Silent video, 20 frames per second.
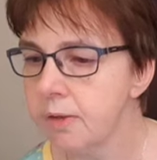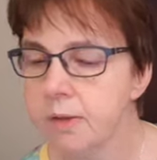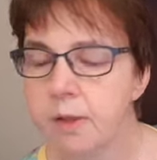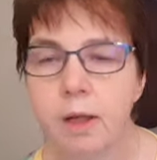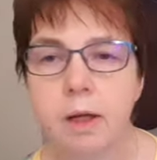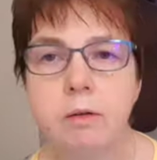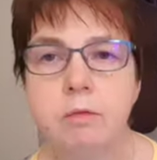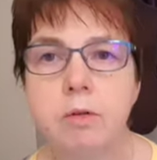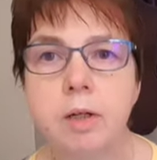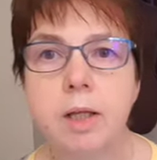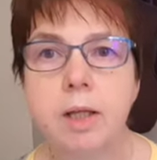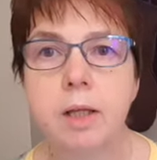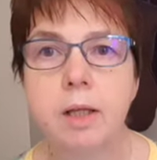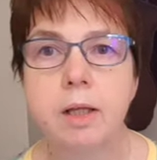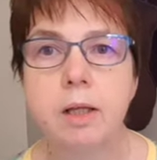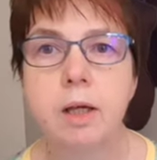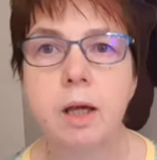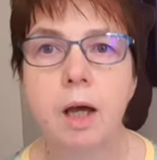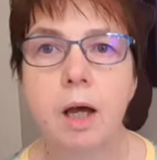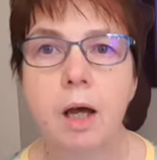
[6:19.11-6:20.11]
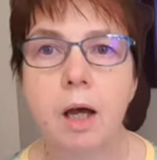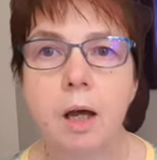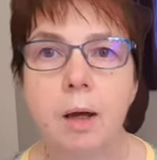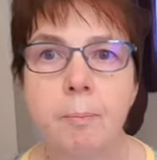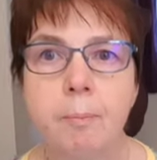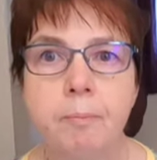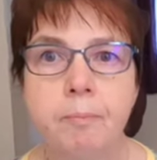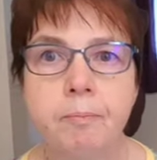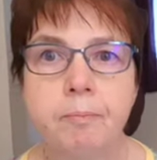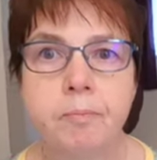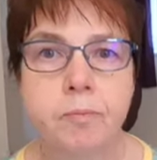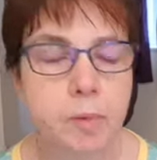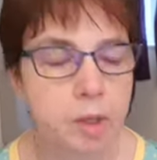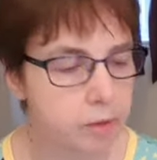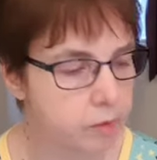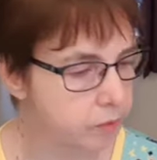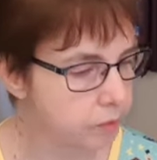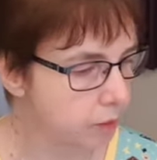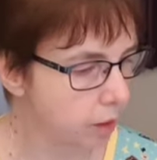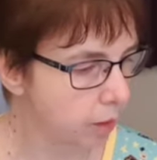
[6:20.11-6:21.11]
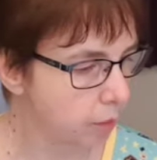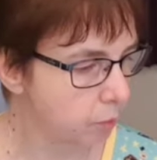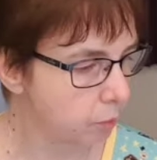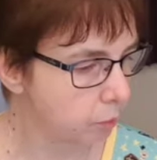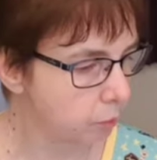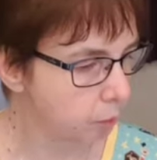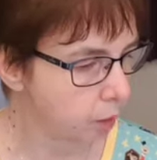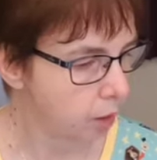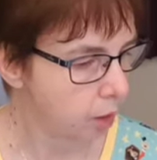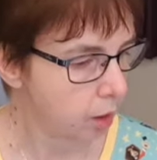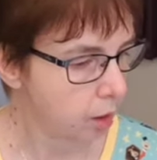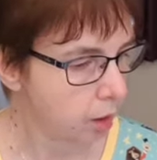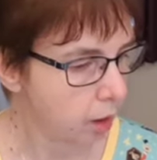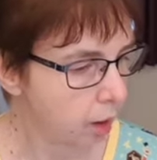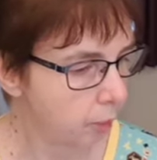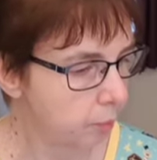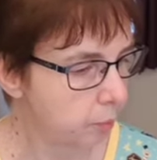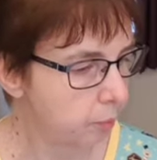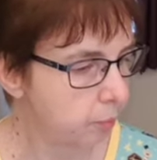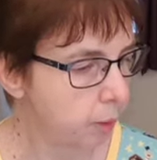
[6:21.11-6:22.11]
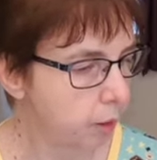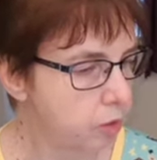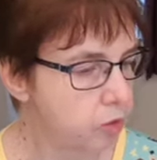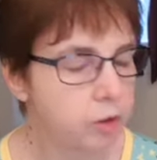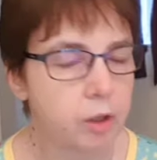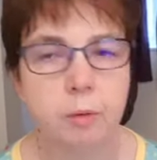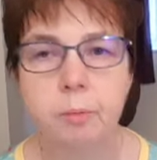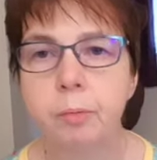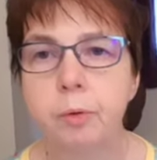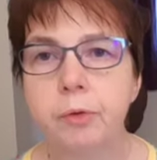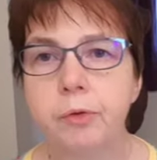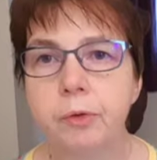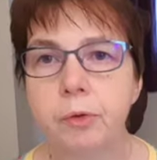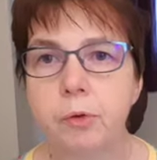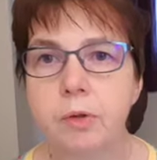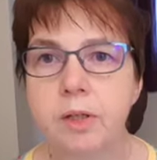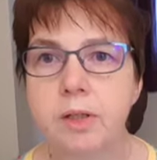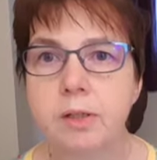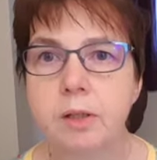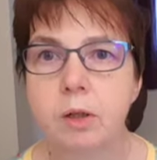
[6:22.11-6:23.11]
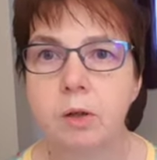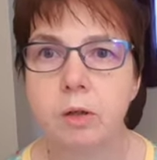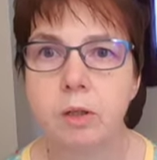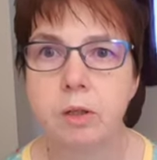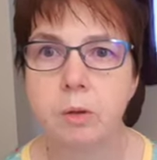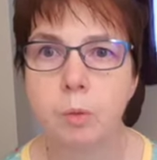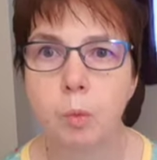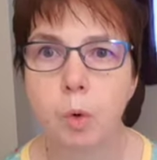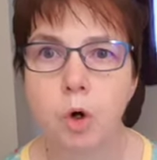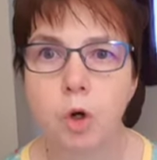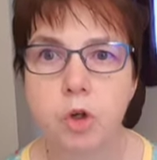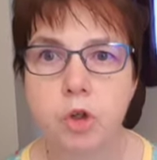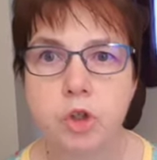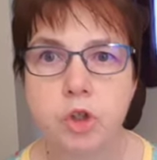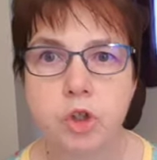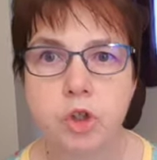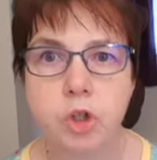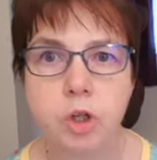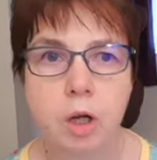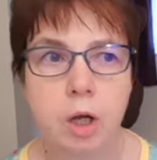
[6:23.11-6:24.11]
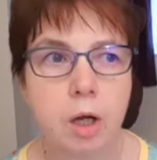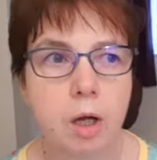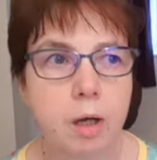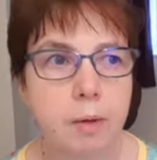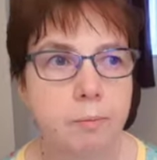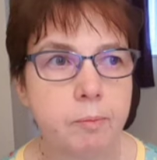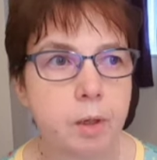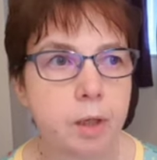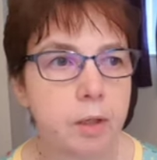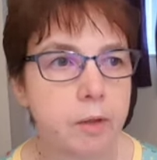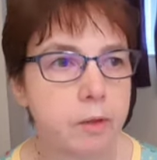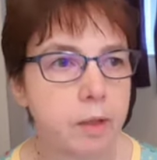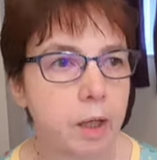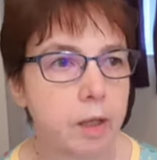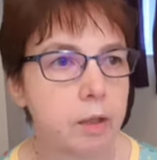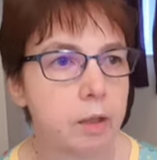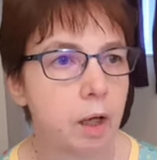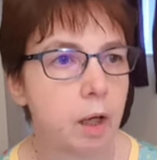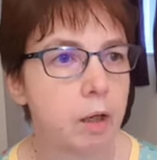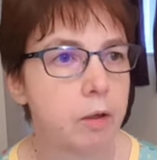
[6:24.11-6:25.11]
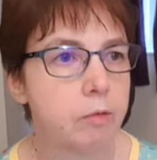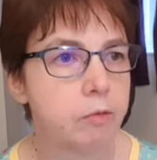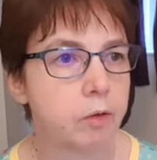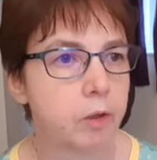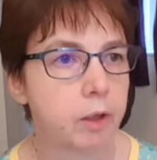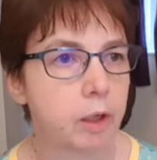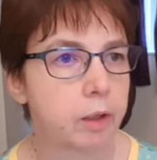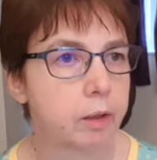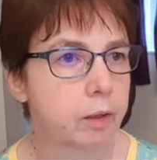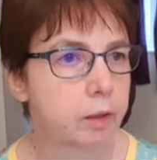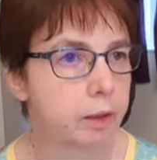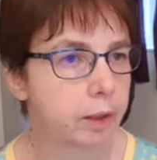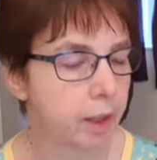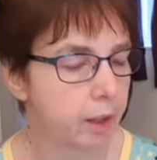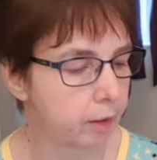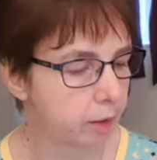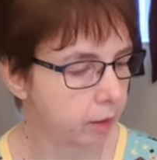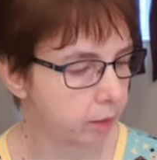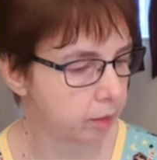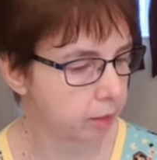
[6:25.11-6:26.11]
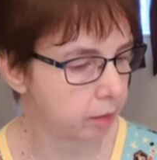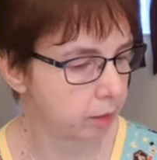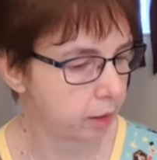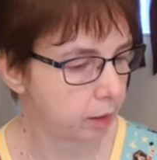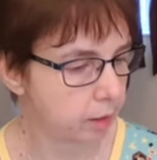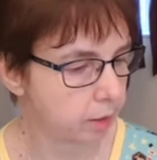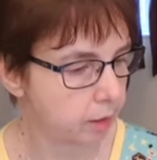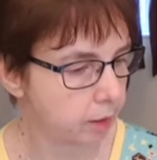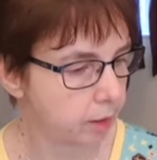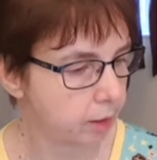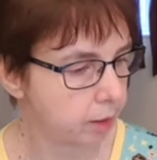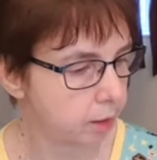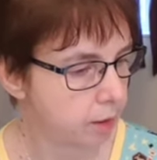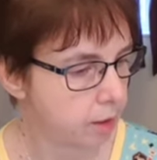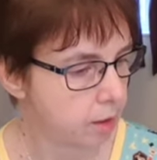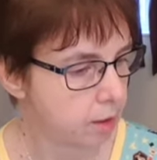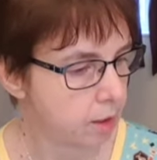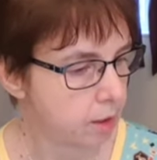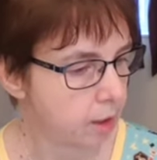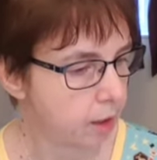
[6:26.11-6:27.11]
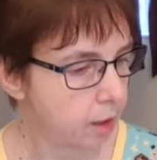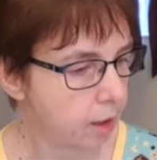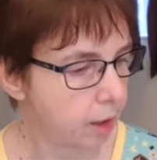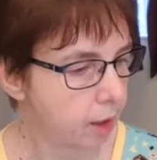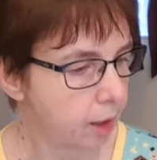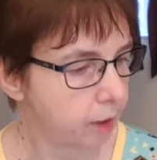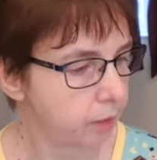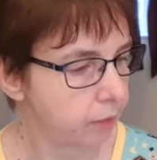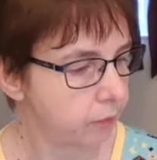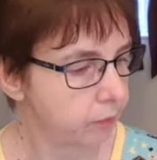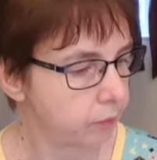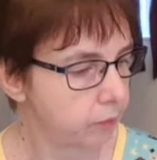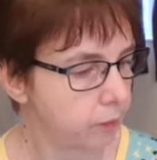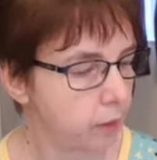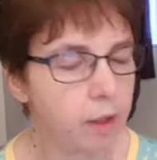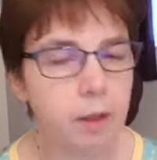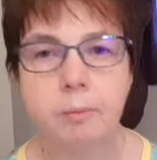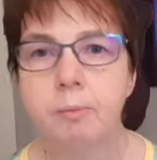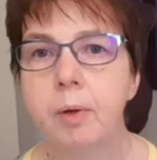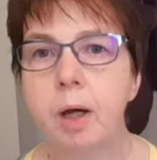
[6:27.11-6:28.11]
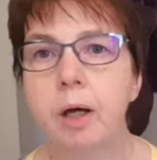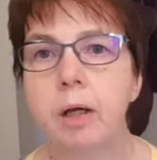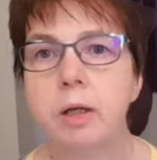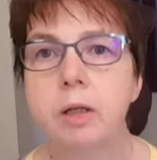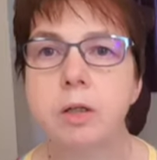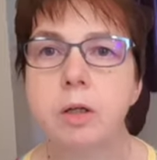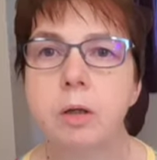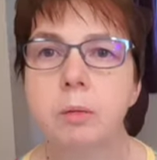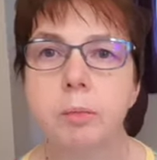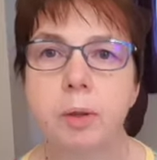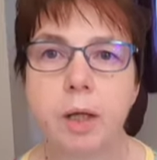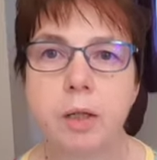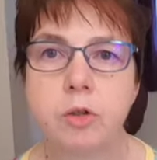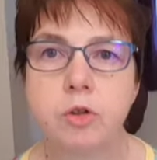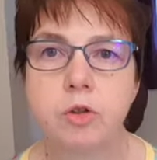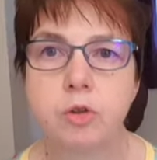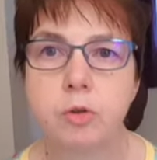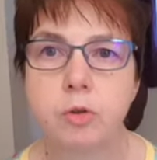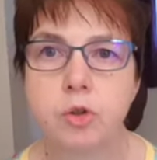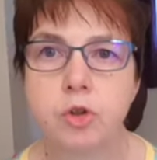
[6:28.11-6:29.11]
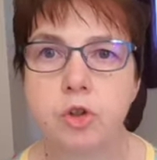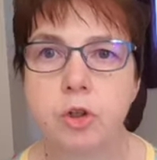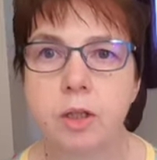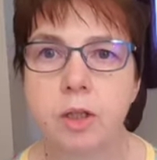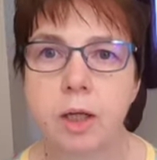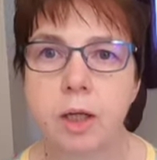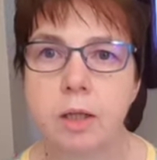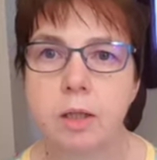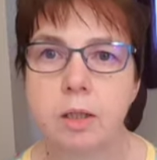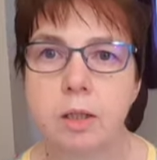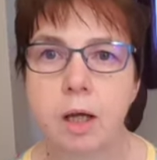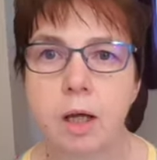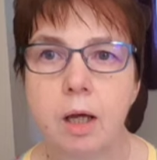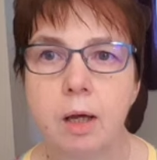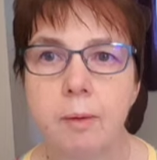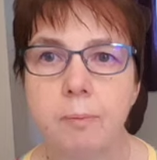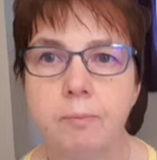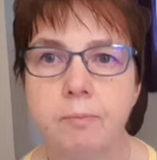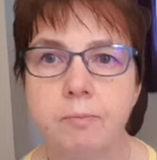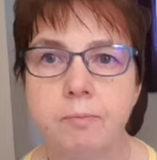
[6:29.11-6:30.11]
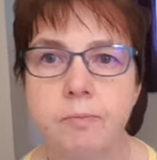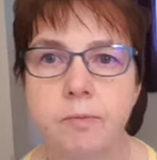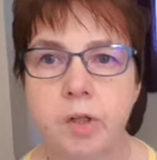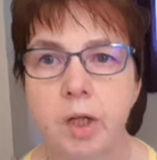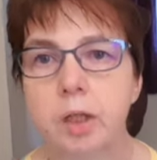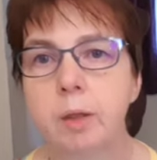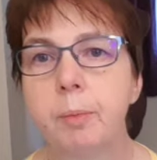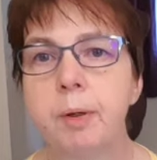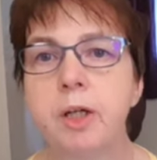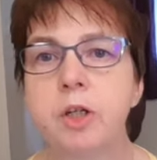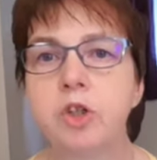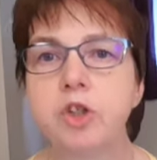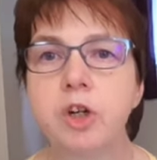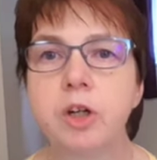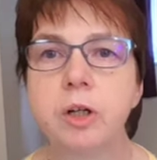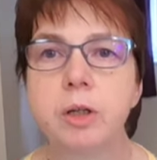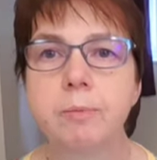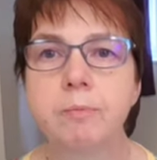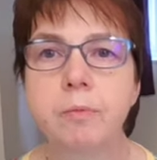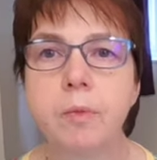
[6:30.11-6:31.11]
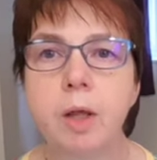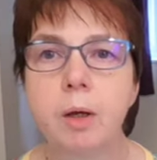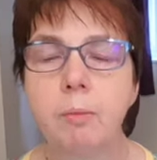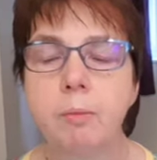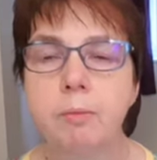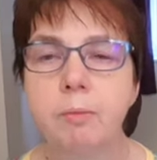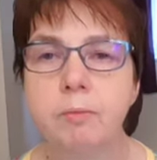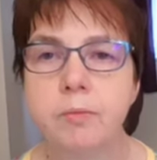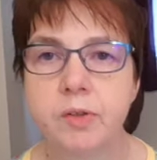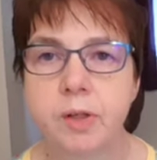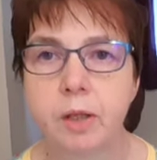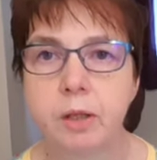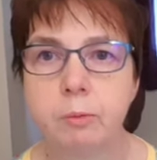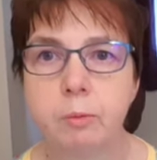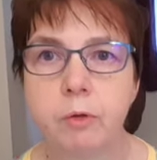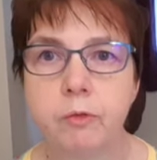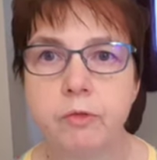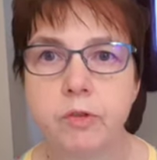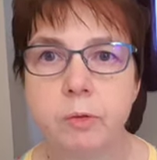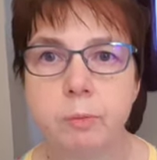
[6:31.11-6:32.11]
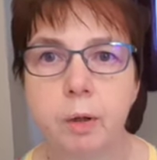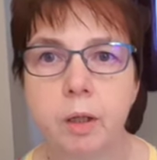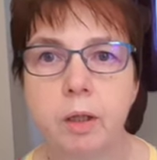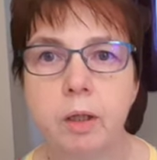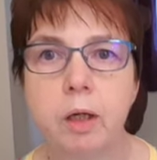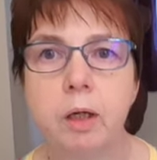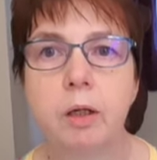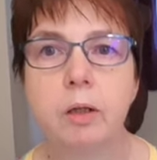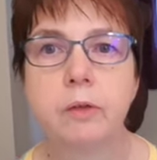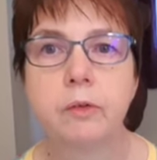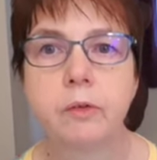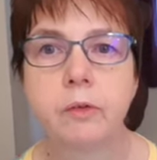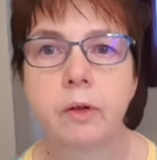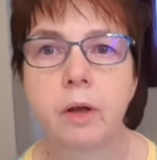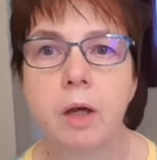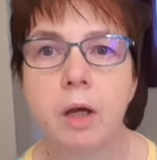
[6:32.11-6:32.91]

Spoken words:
that really. So I'm going to go and put all this lot in the wash, and then hopefully I can get the legs ironed up, get the drawstring in, take a picture and send them off to my aunt.